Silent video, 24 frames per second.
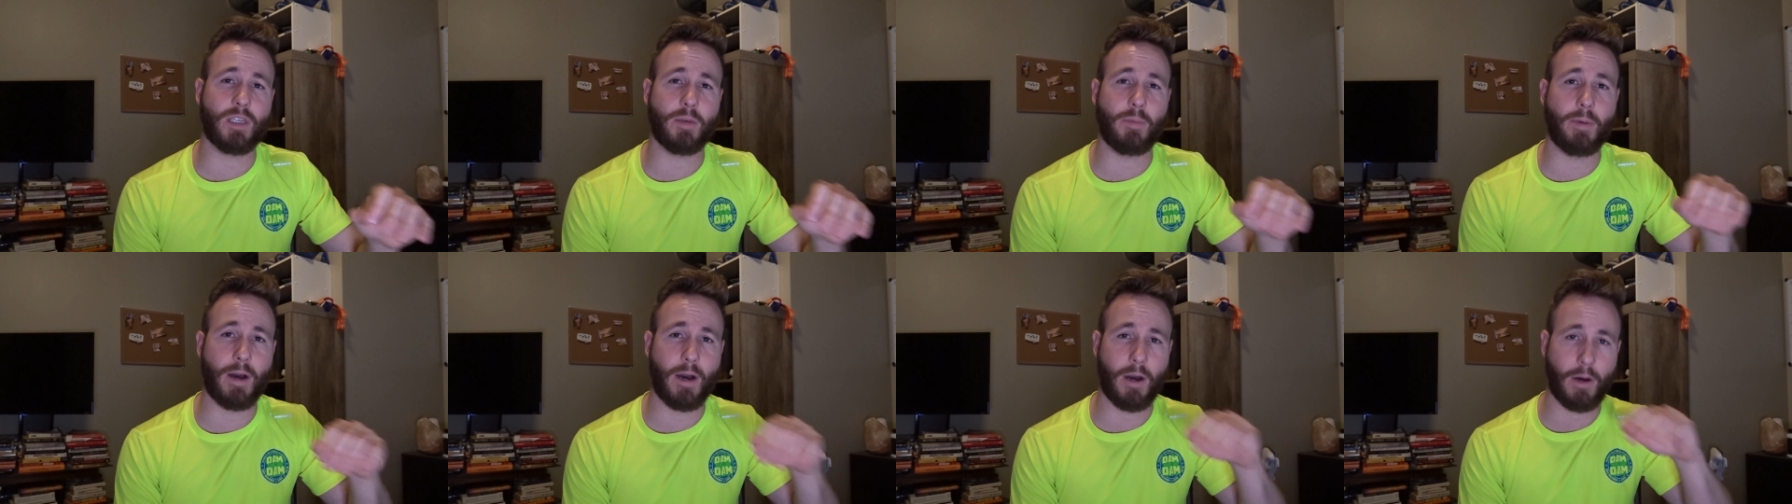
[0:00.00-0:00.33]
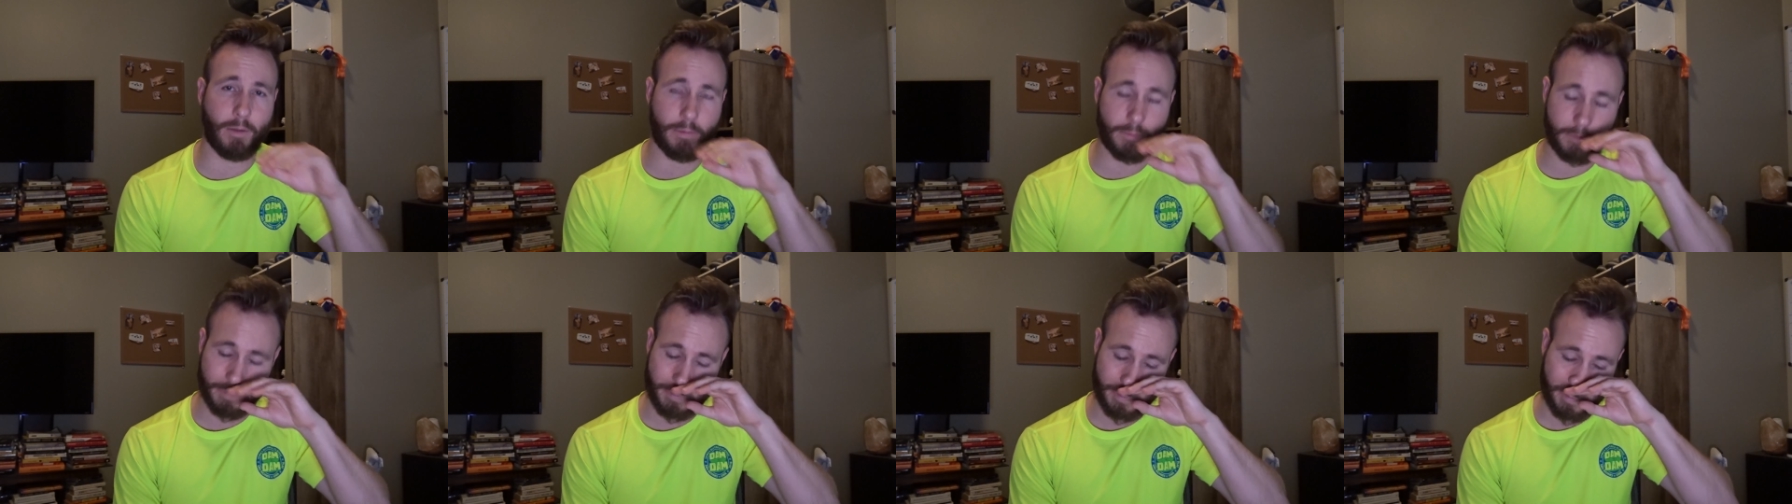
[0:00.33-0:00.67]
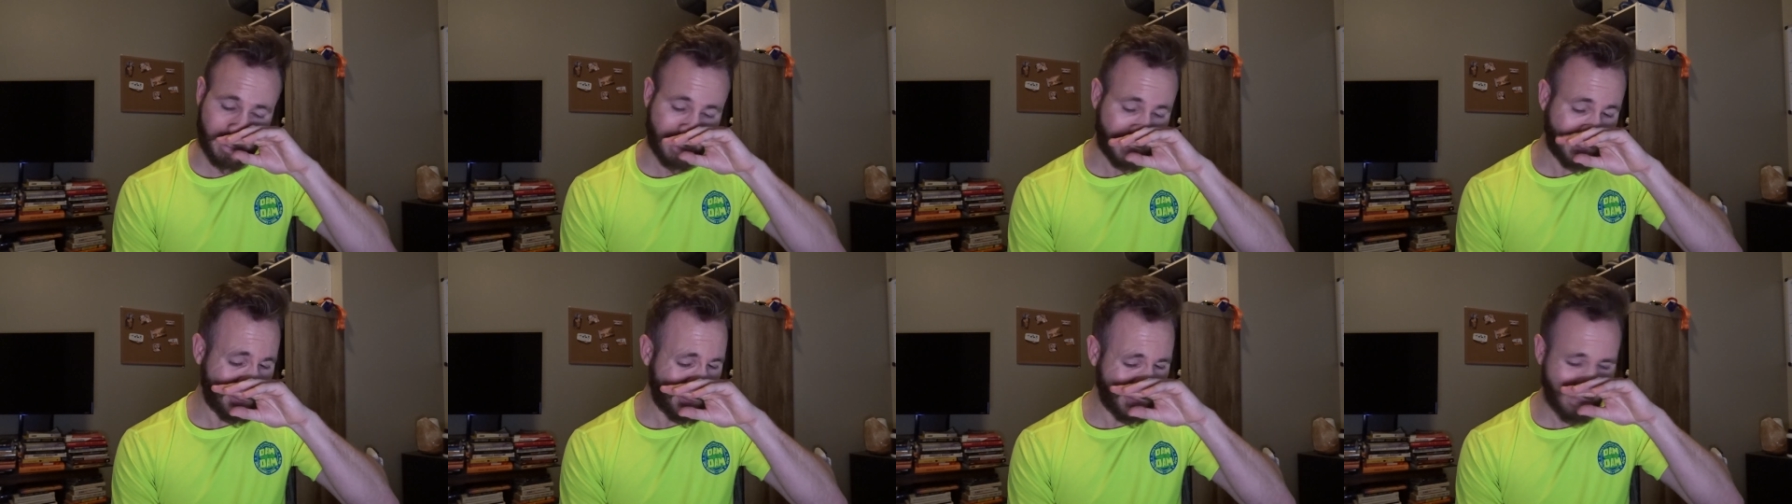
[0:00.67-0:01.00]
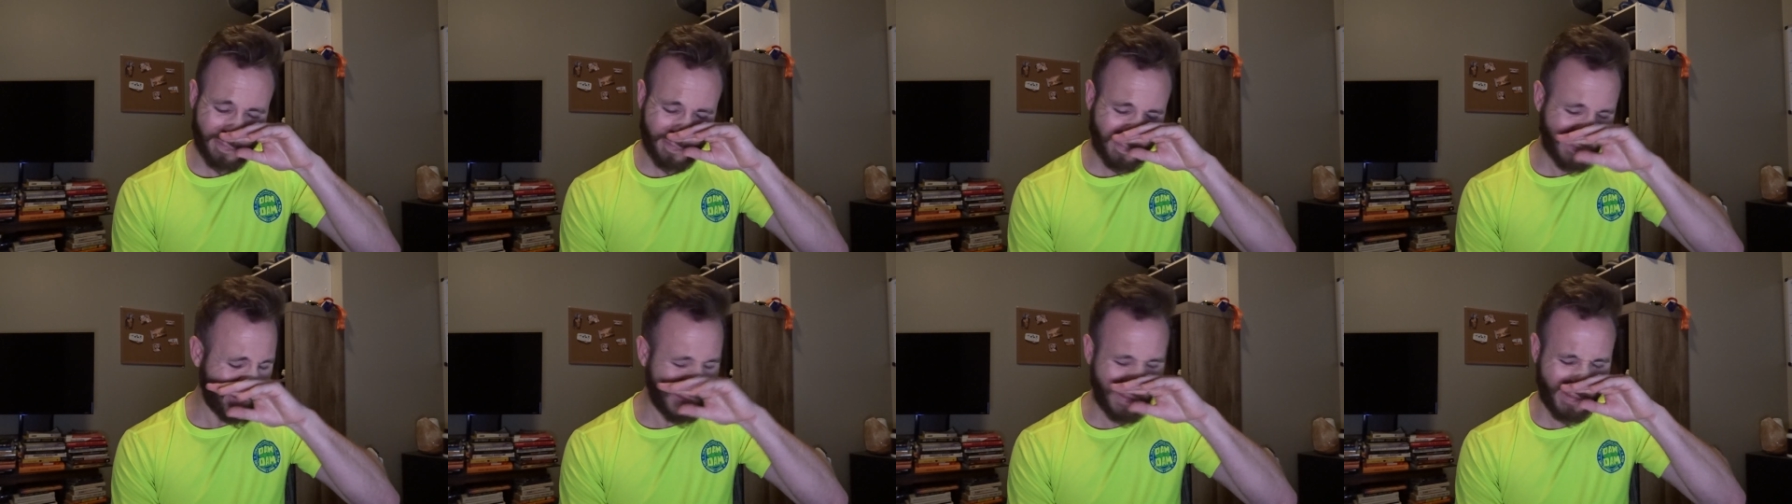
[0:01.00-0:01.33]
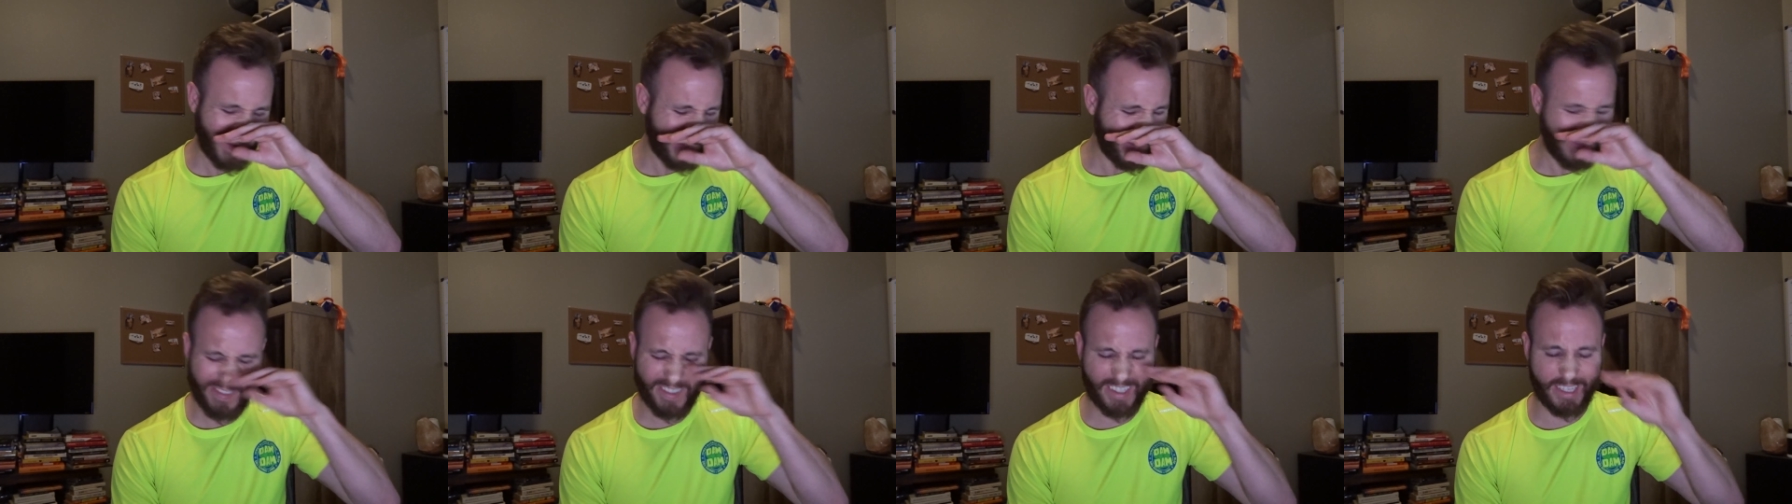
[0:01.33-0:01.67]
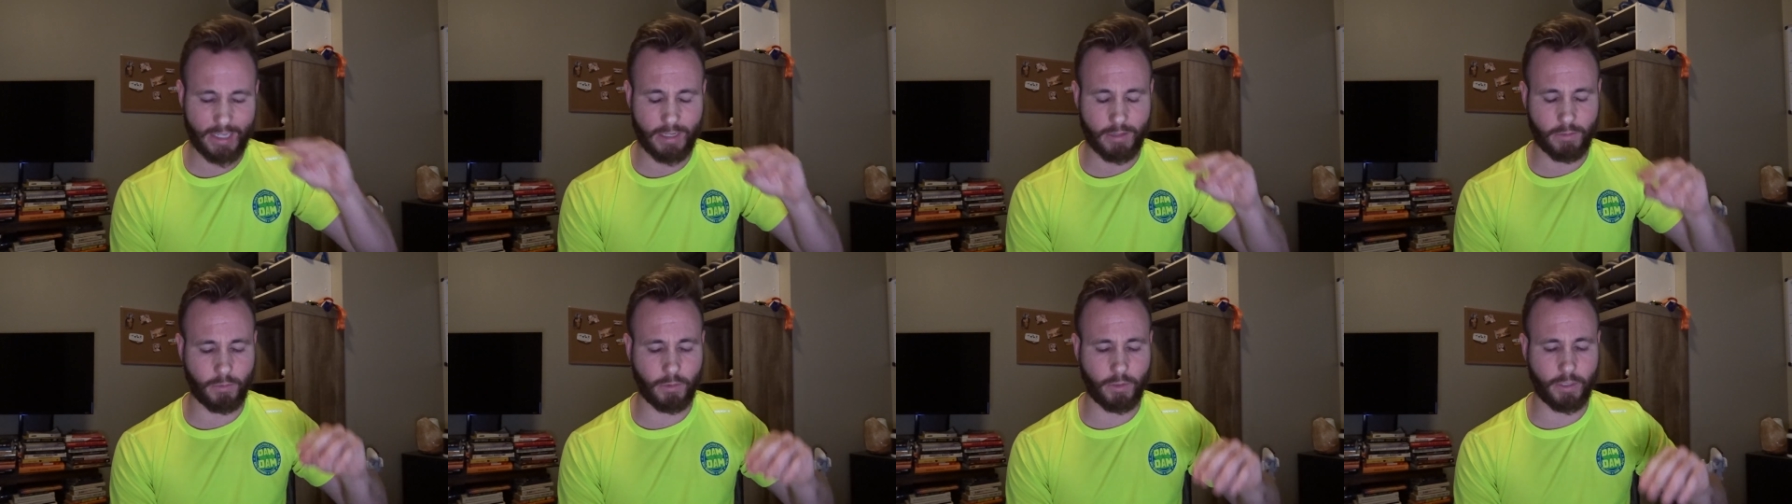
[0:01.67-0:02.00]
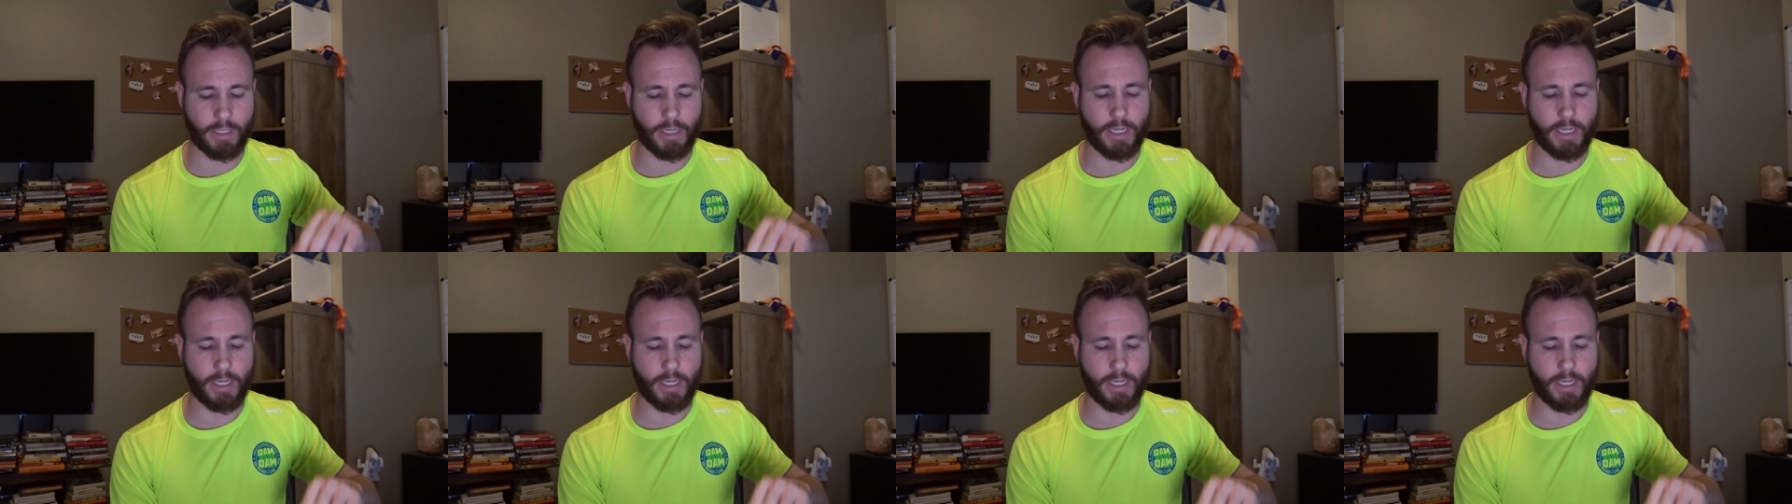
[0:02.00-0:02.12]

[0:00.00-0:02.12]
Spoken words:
about, getting really